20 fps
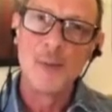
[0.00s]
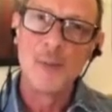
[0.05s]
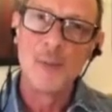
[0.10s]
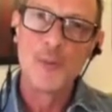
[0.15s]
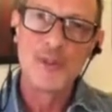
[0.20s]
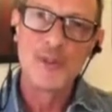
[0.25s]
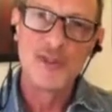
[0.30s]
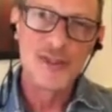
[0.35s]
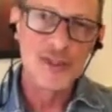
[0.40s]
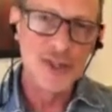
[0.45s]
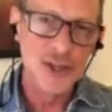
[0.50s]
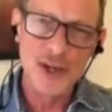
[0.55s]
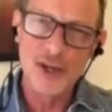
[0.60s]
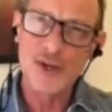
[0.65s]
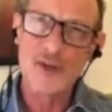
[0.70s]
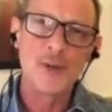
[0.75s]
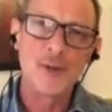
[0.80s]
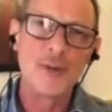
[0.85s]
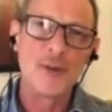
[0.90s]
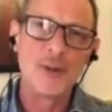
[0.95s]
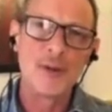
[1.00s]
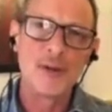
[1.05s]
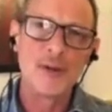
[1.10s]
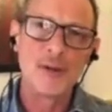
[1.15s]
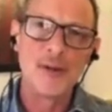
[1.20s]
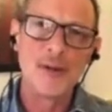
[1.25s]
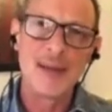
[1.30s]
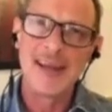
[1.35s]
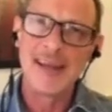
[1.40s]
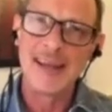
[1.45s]
was skewed.
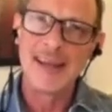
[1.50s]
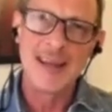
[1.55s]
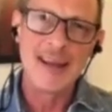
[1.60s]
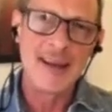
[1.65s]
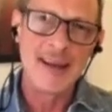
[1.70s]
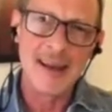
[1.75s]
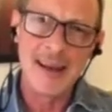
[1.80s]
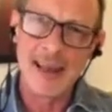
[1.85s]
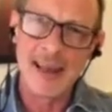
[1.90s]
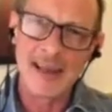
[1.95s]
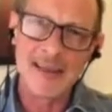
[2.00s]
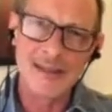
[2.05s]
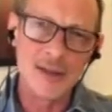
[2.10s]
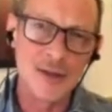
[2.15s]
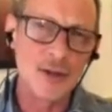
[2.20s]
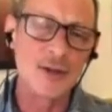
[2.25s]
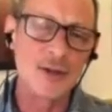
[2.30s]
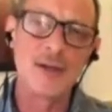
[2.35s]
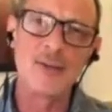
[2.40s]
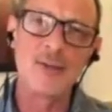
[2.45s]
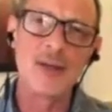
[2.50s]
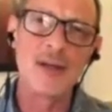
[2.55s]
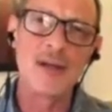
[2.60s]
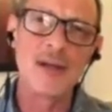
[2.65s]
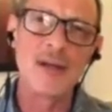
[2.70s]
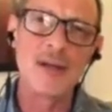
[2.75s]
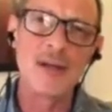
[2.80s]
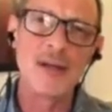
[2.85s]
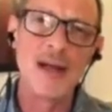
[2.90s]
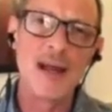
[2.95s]
And again, it
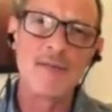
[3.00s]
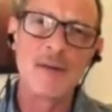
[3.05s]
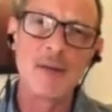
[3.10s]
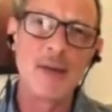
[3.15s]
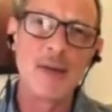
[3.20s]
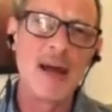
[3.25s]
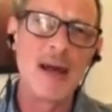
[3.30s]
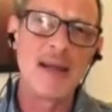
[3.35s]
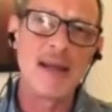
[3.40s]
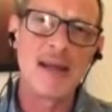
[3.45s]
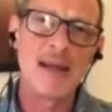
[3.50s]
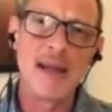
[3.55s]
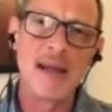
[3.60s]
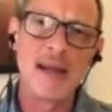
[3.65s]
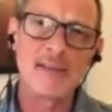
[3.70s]
excluded everybody,